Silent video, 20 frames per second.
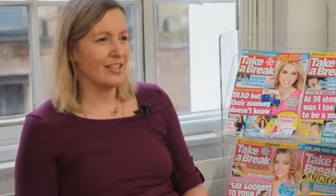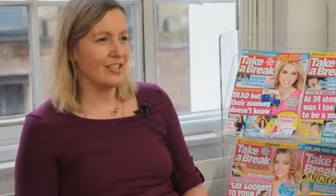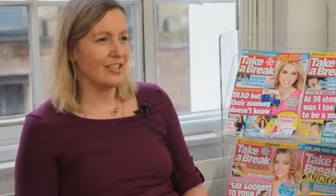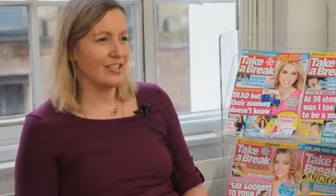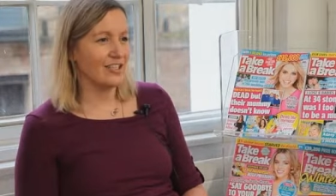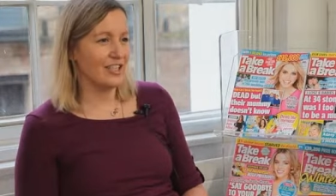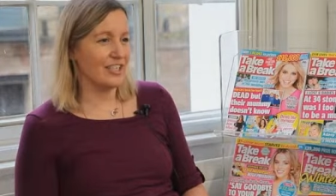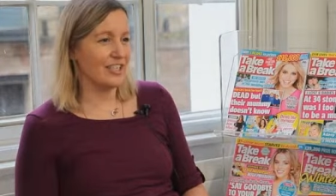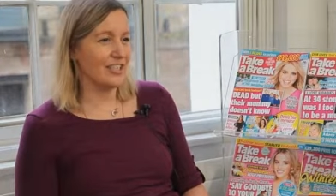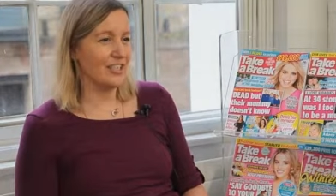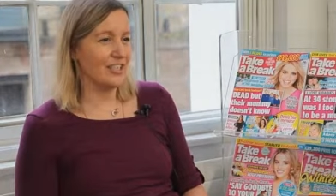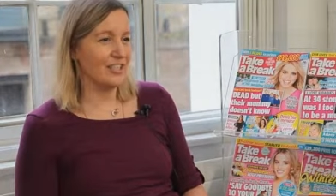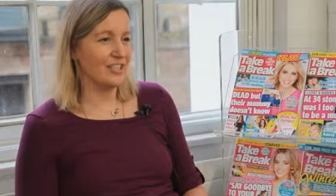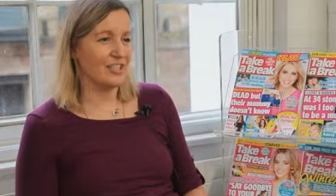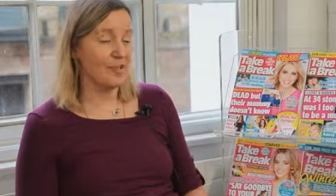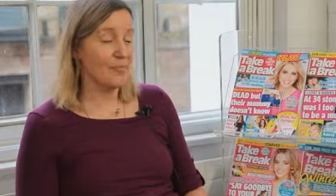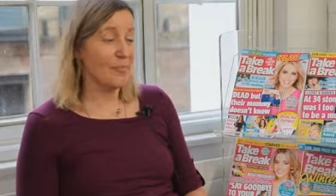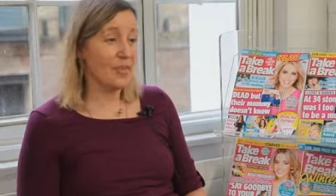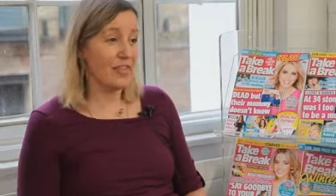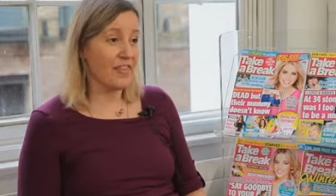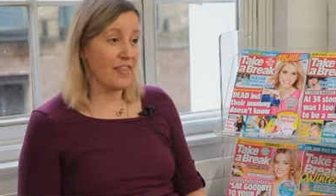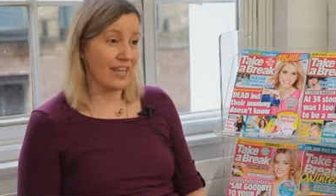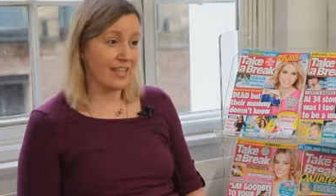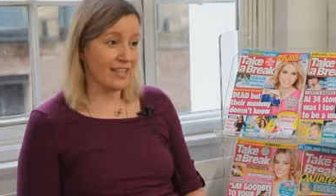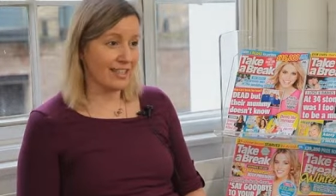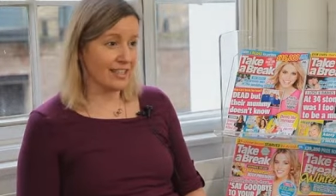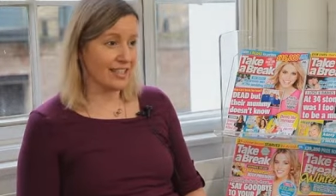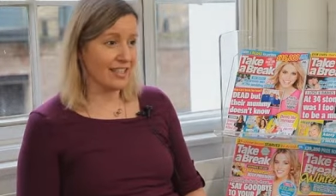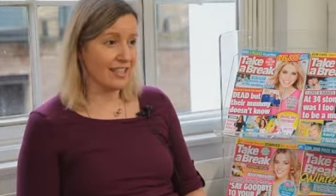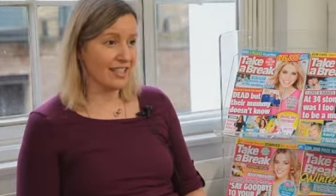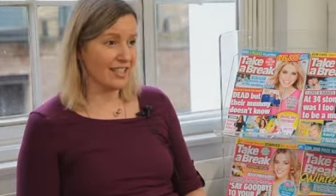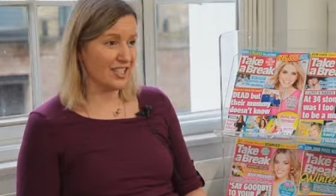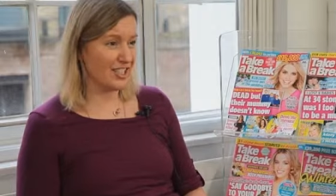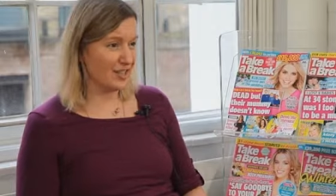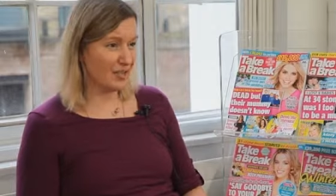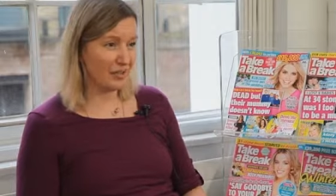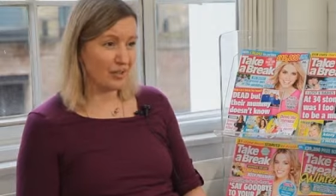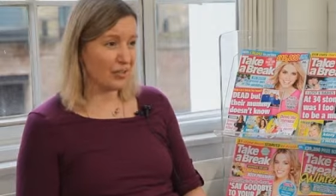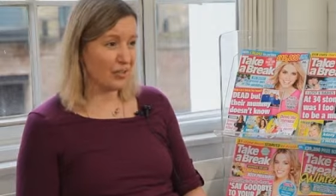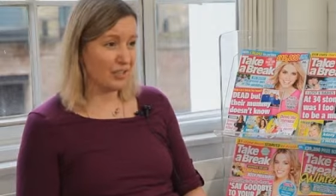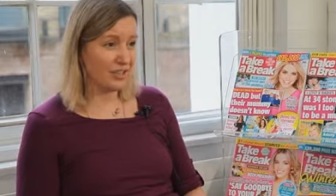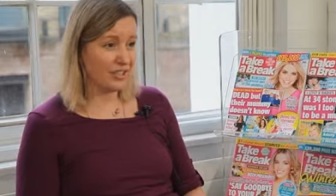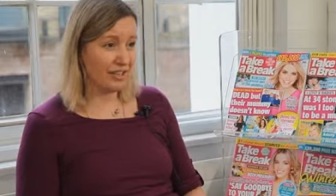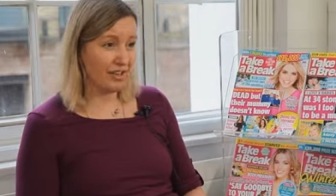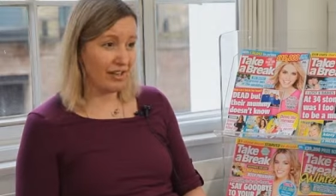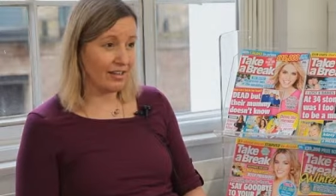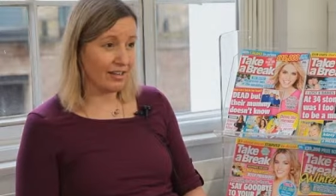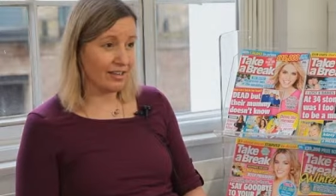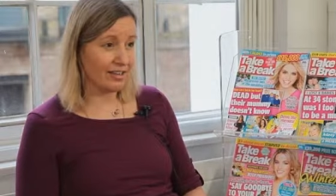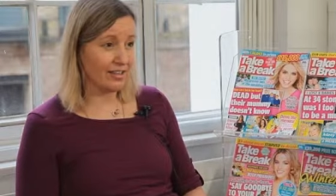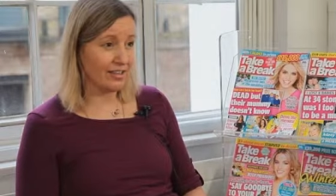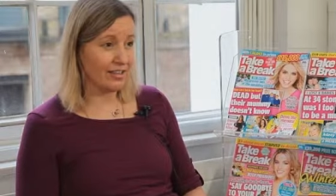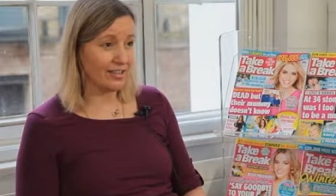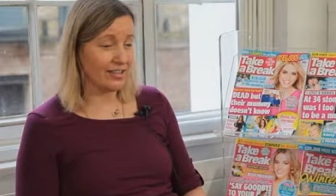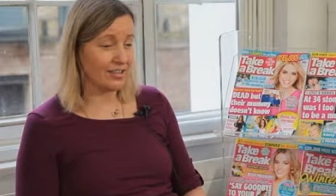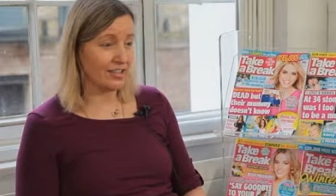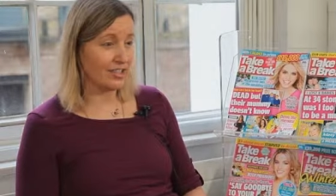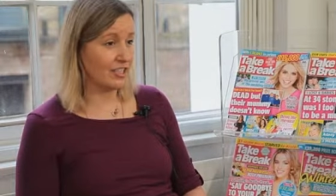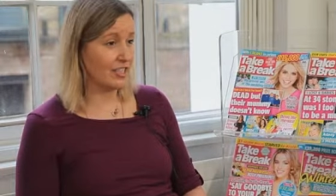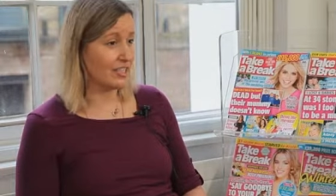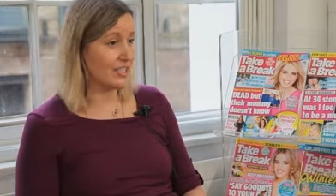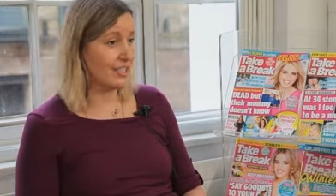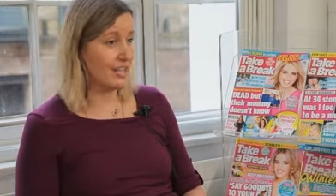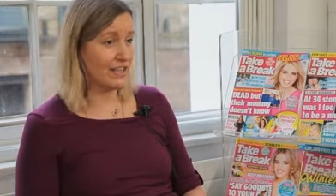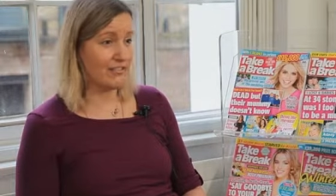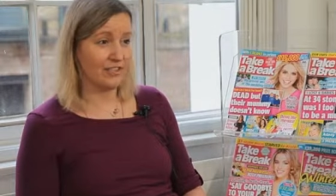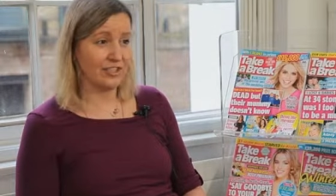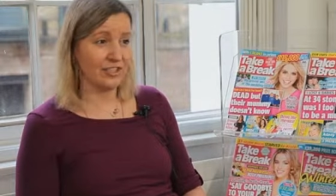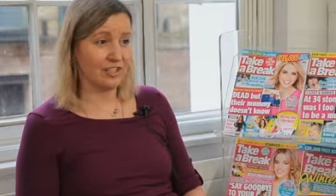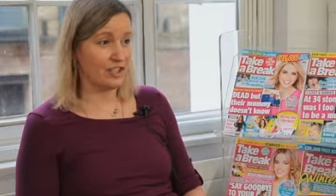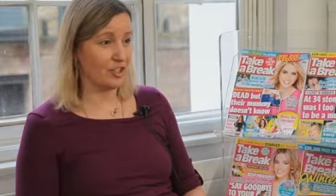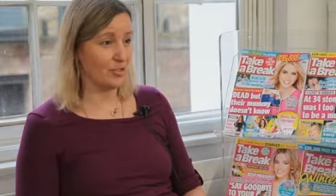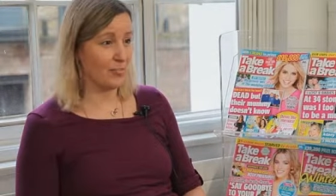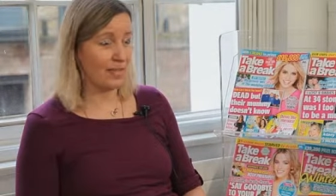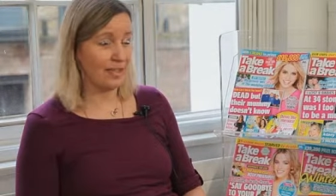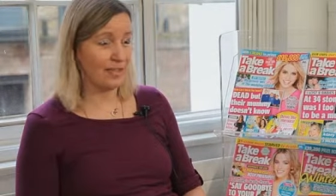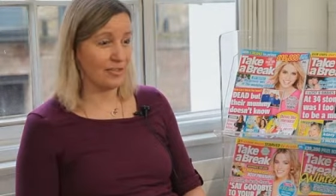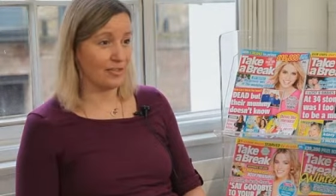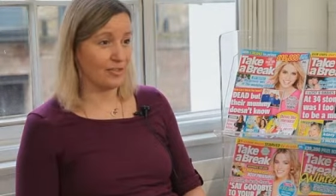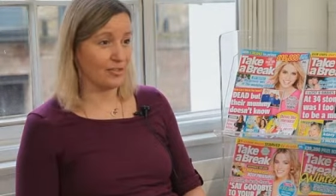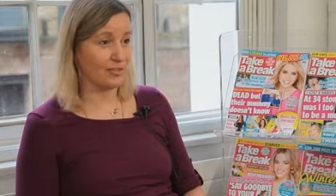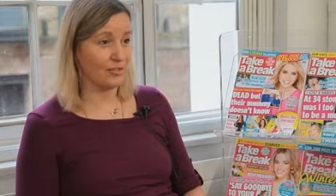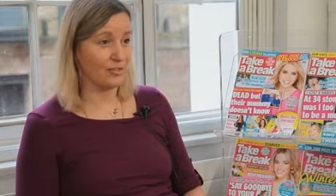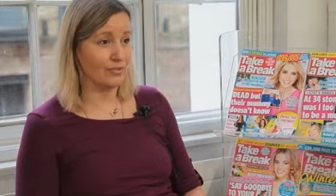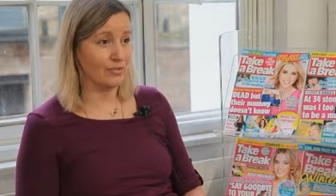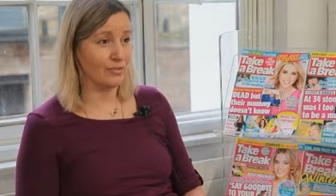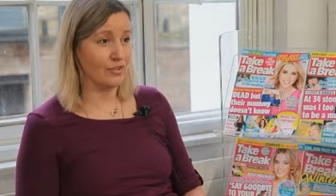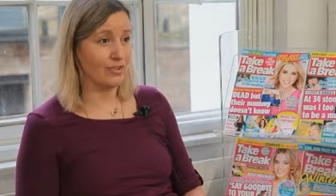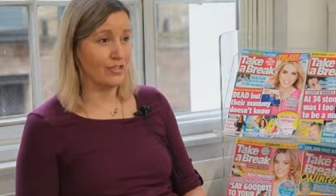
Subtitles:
She's sympathetic. She's on your side. She's never judgmental.